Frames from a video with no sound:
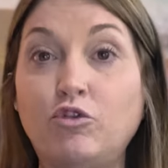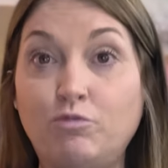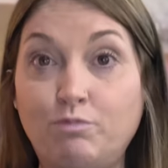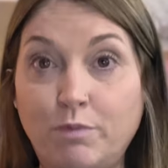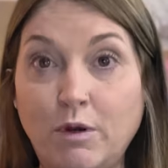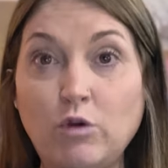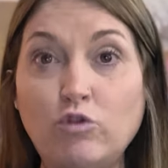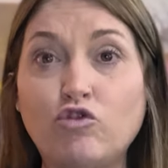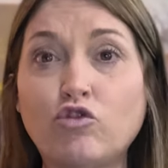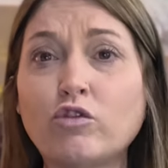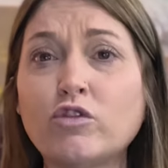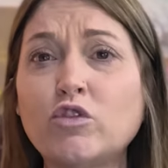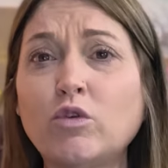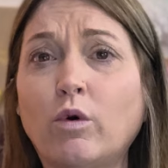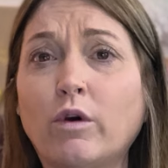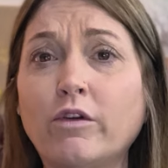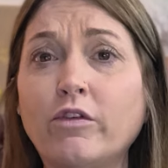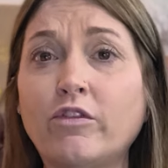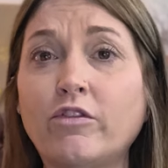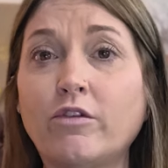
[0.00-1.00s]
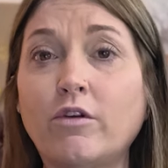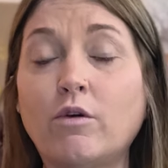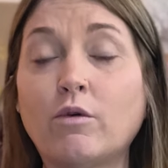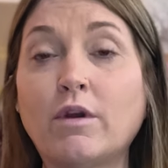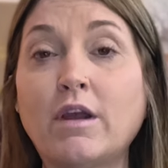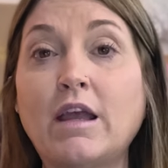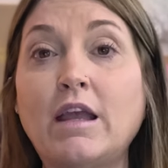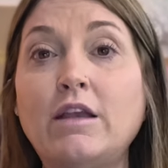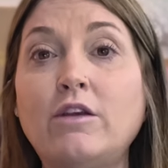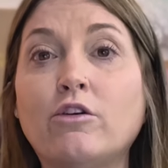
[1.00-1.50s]
post your source,
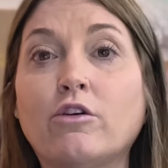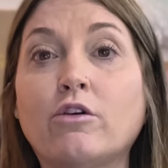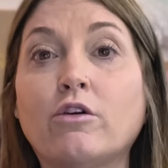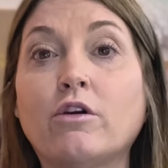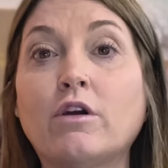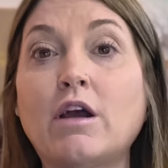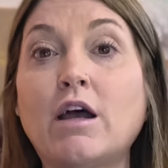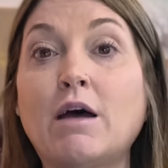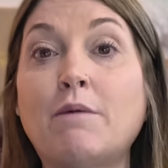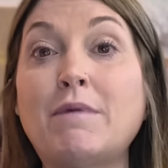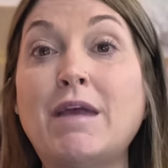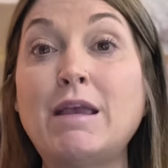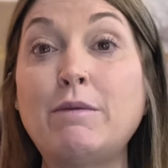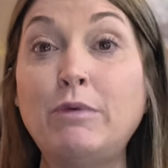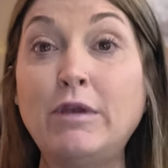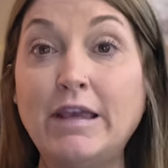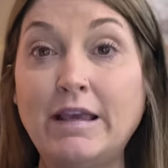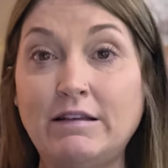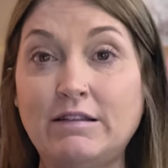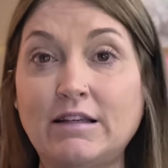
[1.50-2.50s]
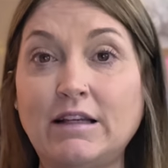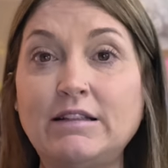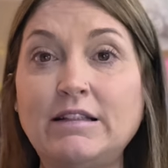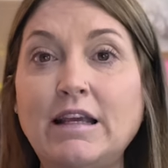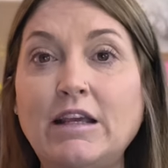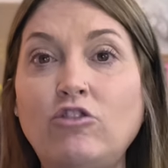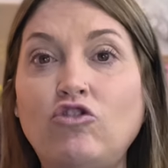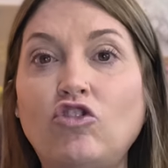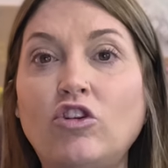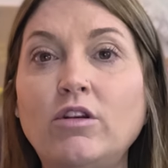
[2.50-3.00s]
okay, your APA
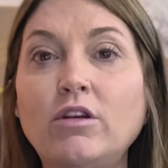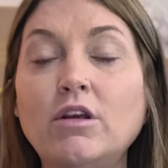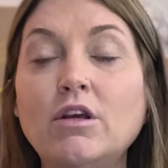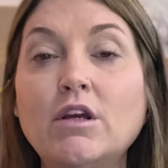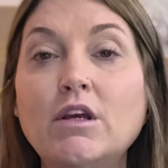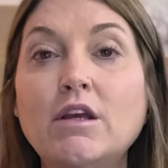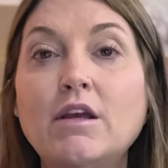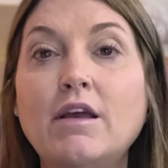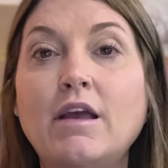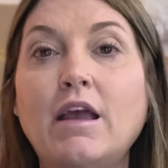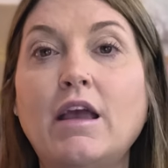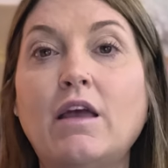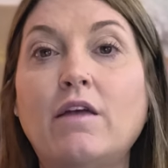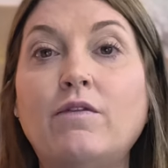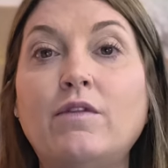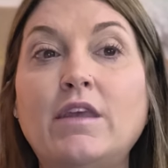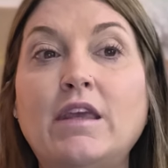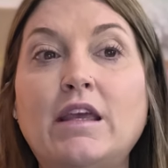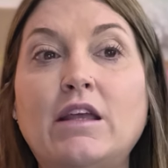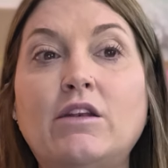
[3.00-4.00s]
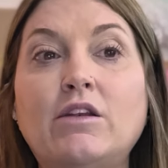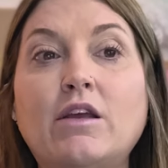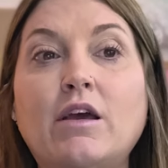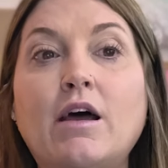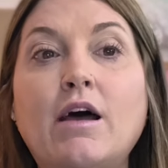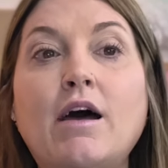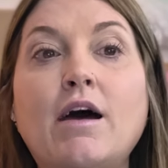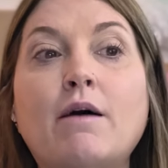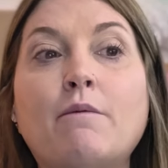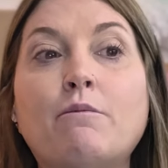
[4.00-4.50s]
citation, And then
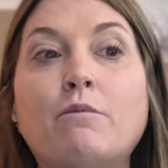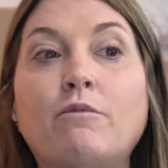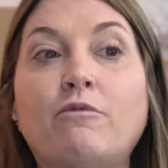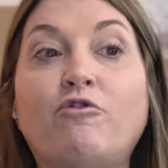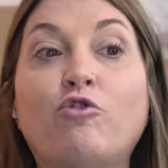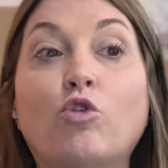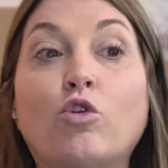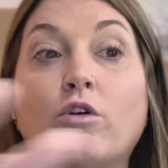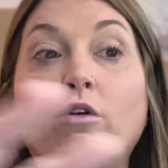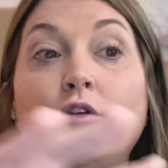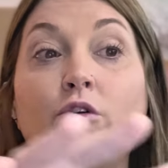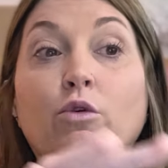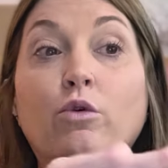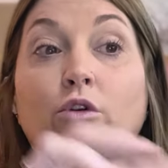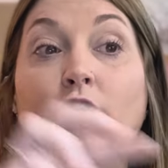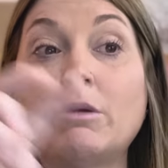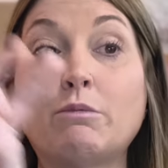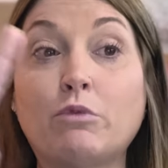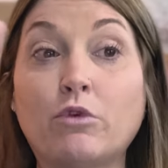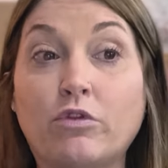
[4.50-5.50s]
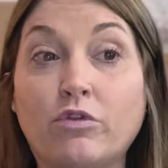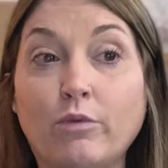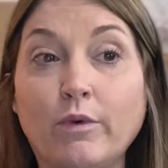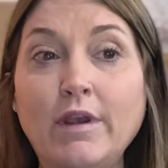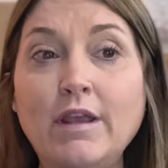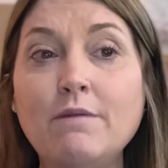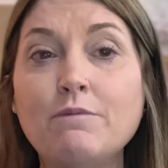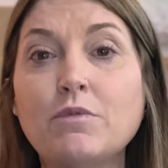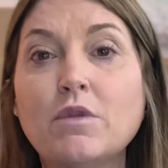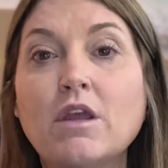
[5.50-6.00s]
for your number
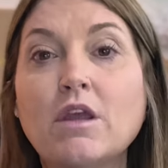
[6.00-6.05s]
3